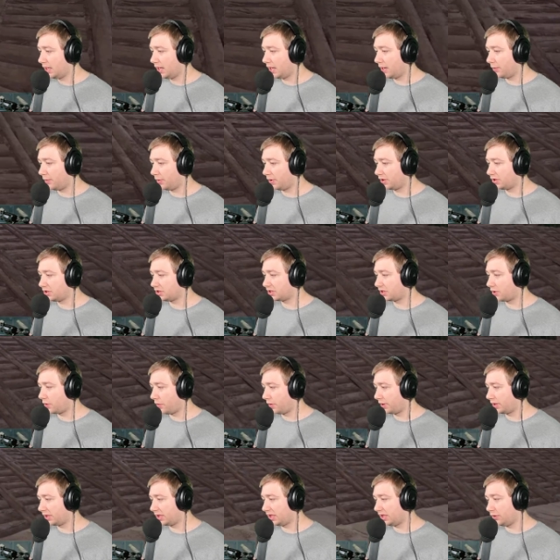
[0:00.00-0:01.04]
And we're just
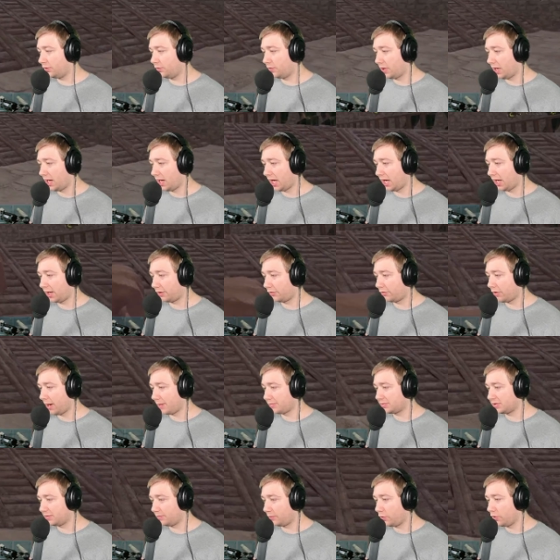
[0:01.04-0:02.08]
going to
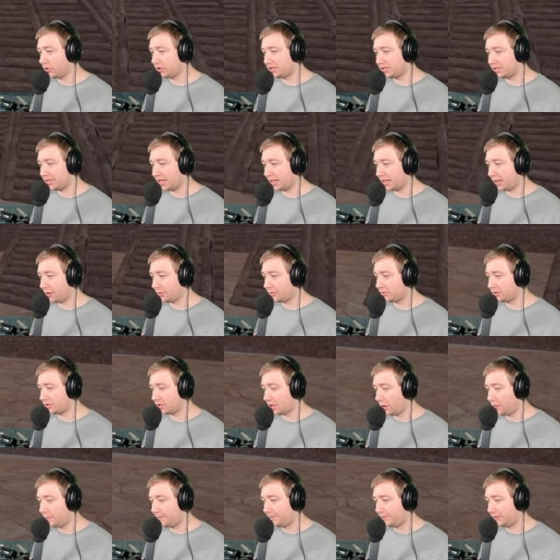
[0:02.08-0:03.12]
grab some more stegos,
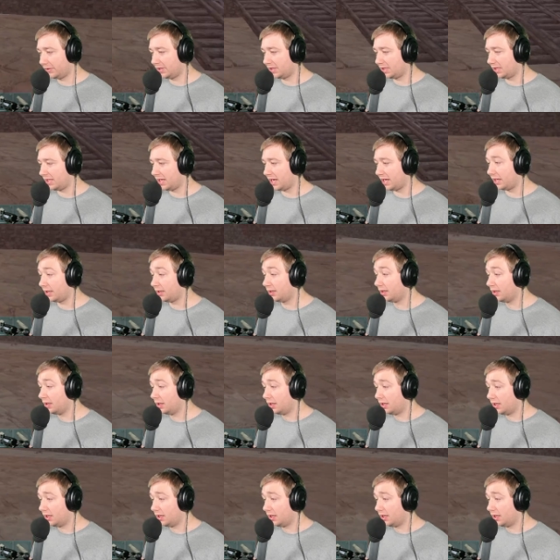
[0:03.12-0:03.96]
hopefully today.